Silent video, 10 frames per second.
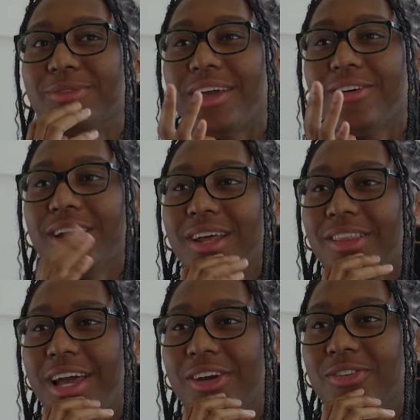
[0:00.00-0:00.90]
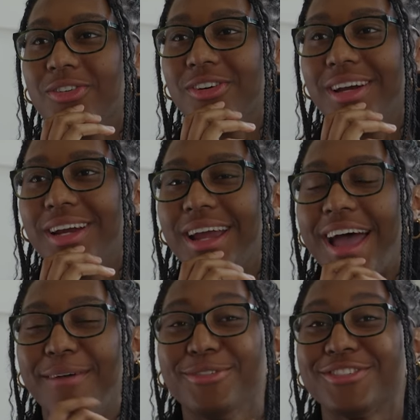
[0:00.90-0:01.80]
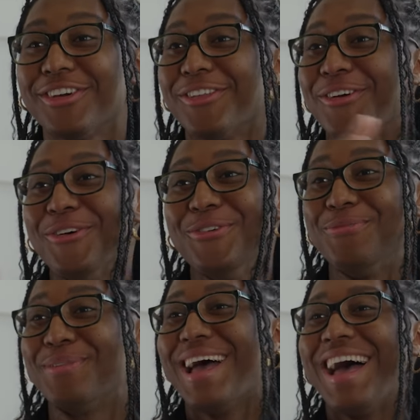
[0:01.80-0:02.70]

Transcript: When I go out on that court, I'm just there to hoop.